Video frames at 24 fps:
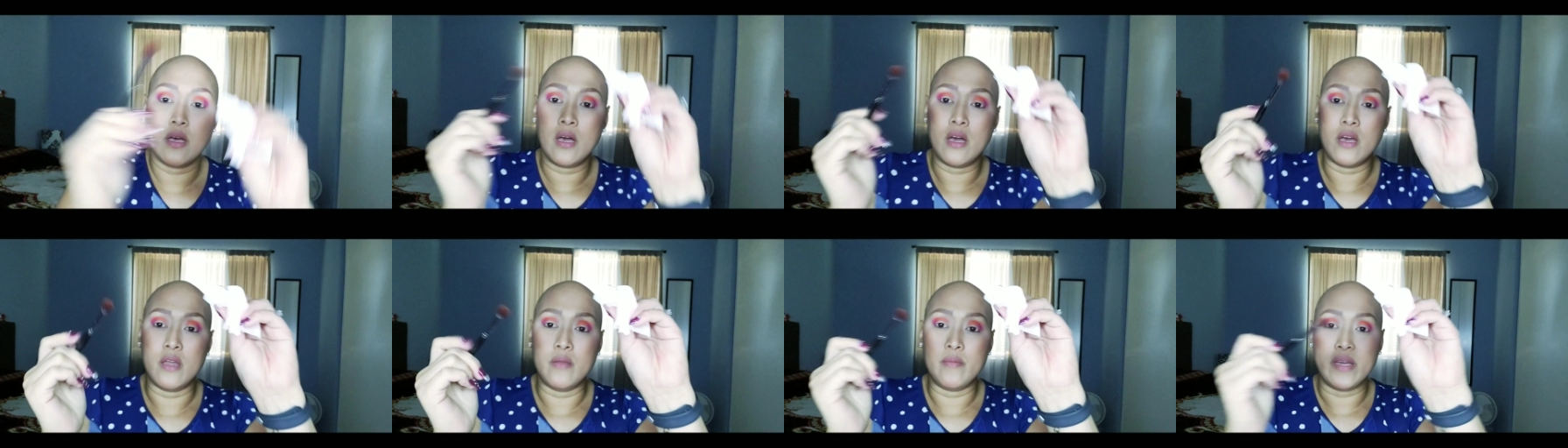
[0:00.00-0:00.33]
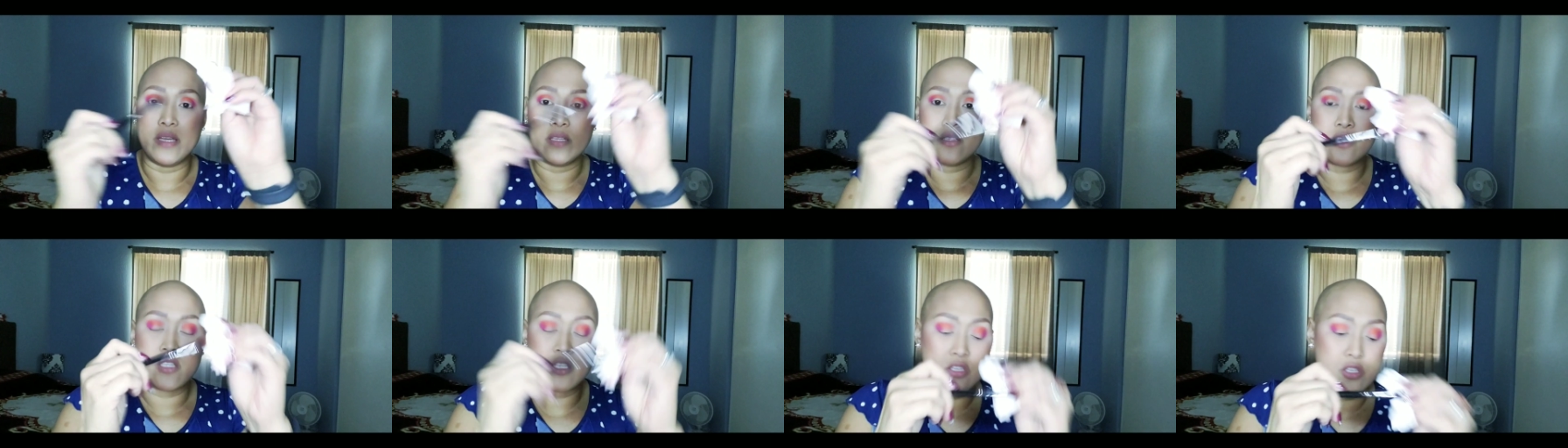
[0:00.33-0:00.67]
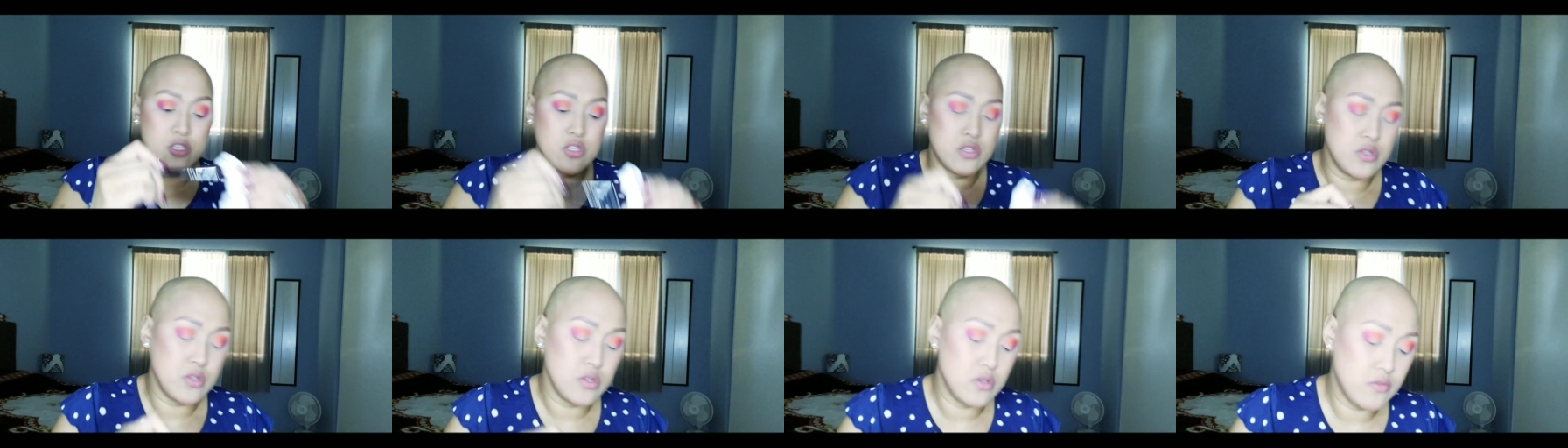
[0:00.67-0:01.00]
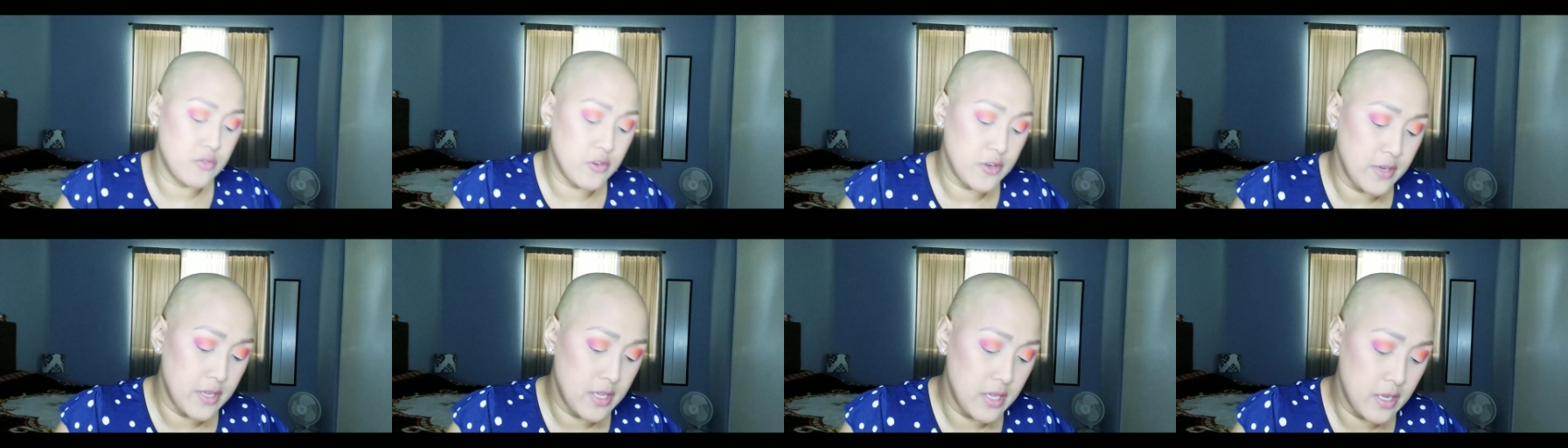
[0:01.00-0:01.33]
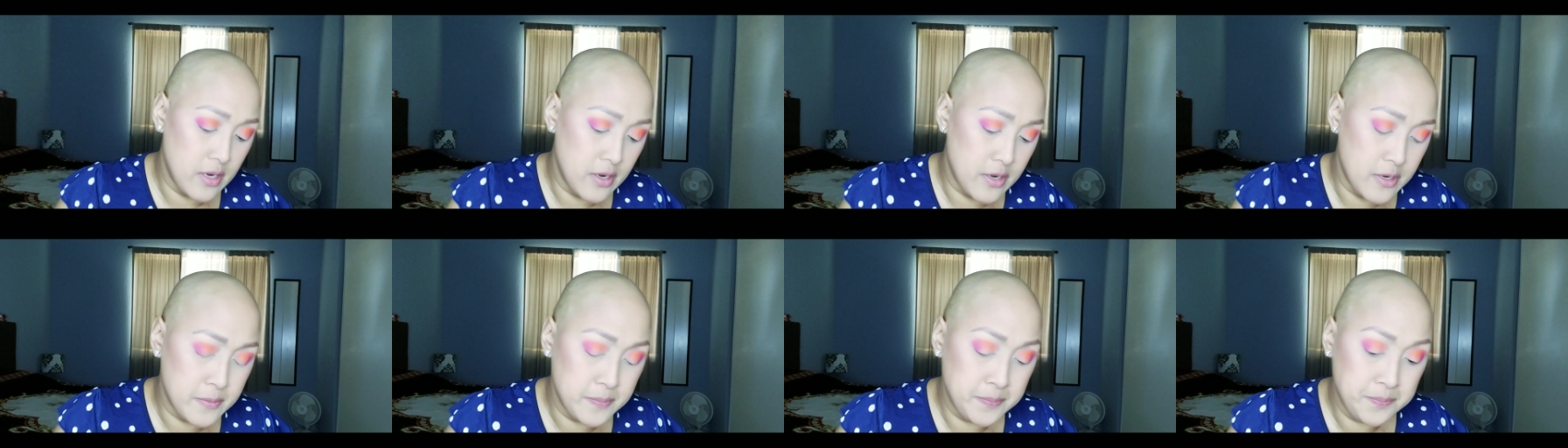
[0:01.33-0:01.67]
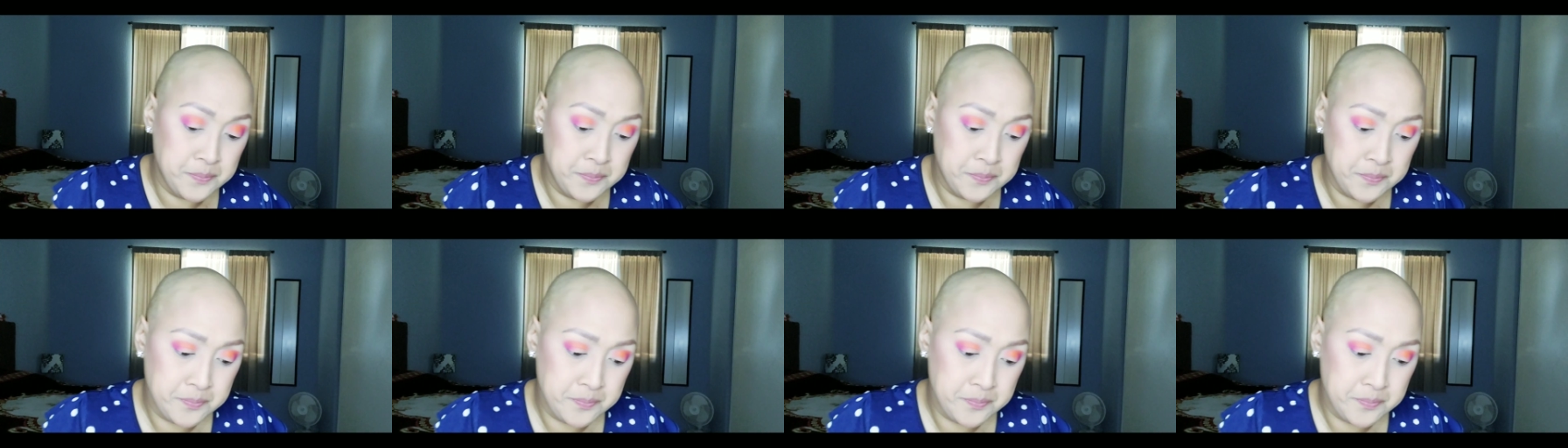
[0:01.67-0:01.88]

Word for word: on my tissue over here.